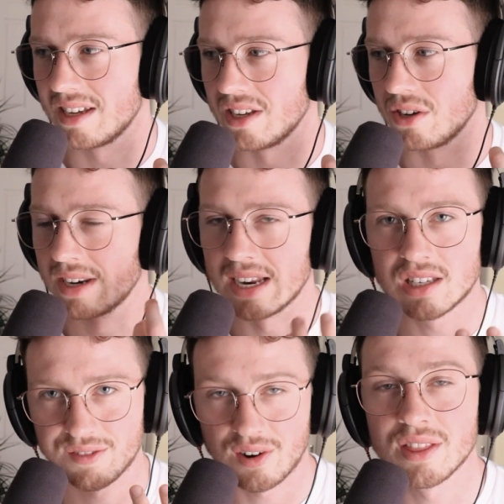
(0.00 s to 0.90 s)
you need
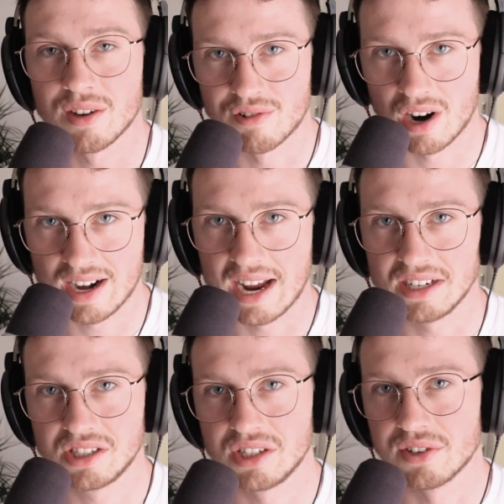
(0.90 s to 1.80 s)
to find the right
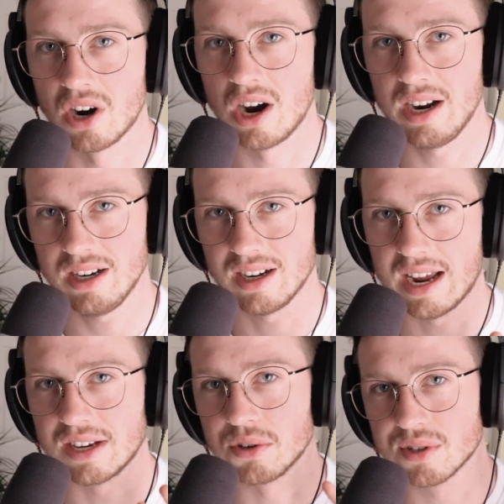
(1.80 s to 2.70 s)
HDRI,
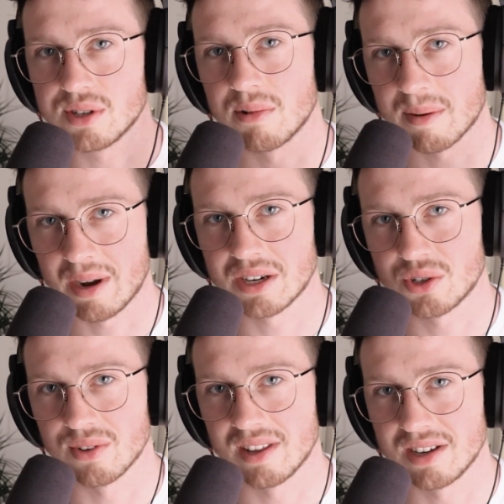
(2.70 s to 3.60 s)
and you also want to make
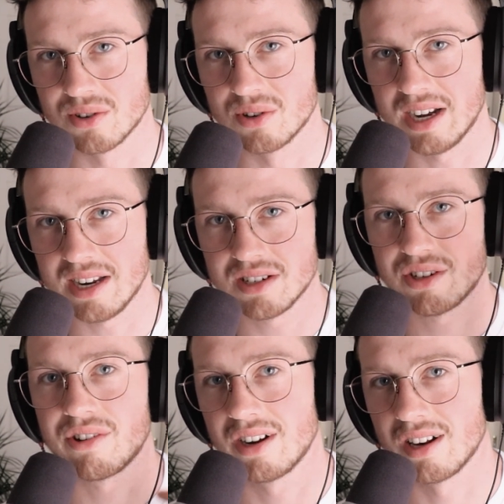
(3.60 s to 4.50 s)
sure that your
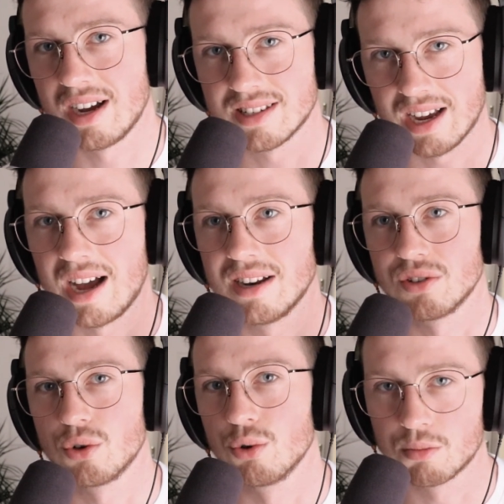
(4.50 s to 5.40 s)
interior lights aren't
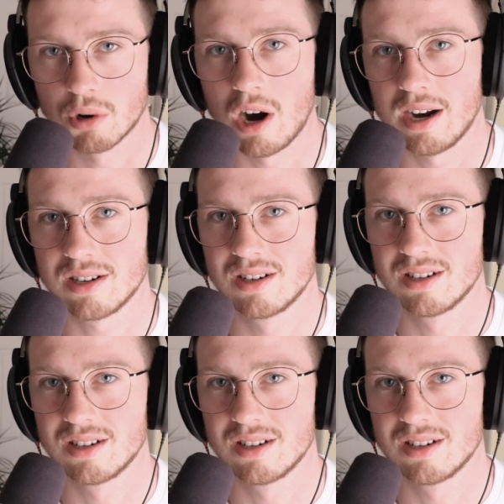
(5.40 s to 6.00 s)
too bright.